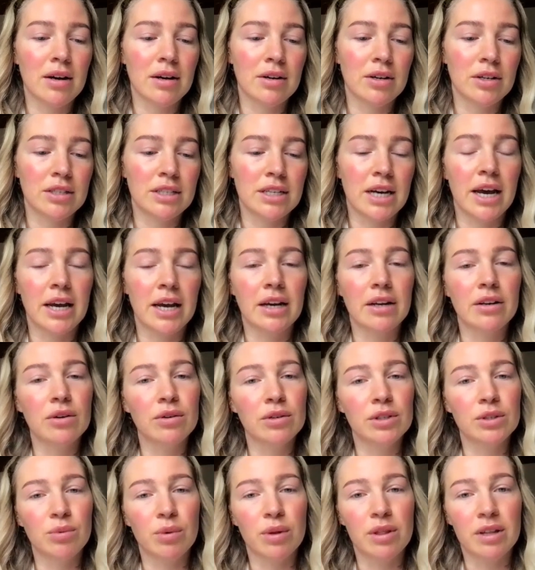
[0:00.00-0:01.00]
got
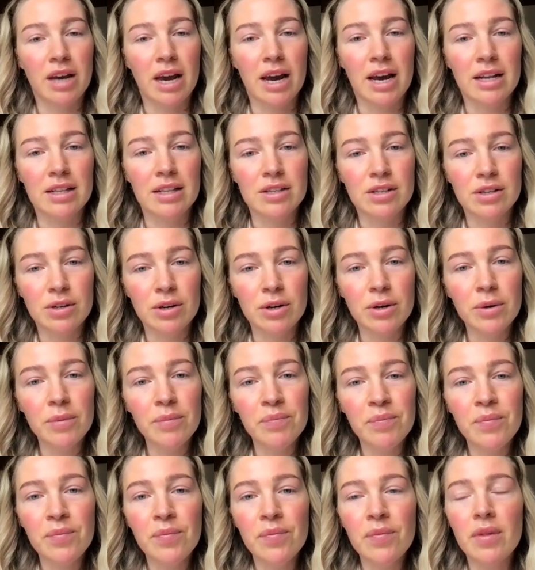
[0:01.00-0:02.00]
diagnosed with cancer.
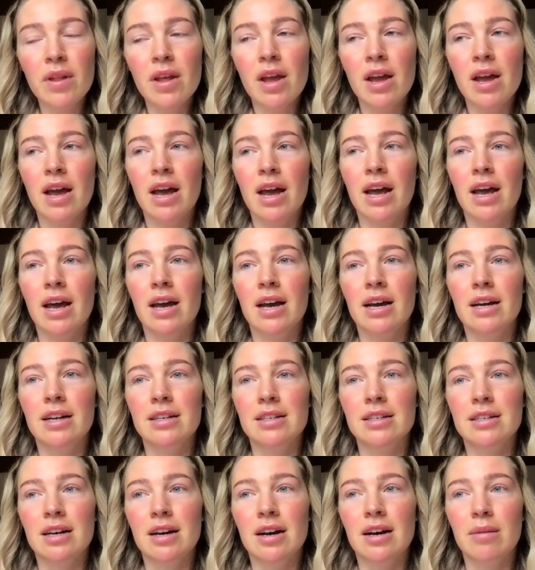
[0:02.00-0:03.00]

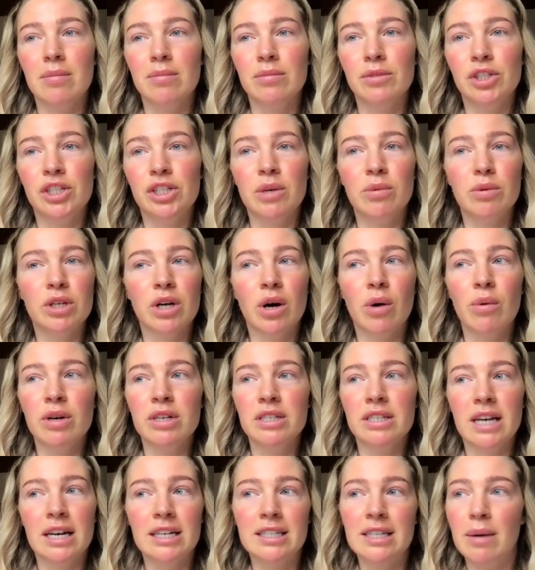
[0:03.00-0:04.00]
And um, she would
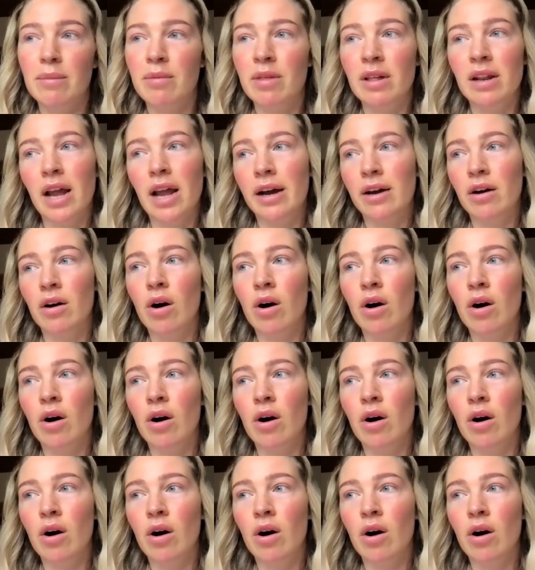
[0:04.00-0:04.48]
always say something like,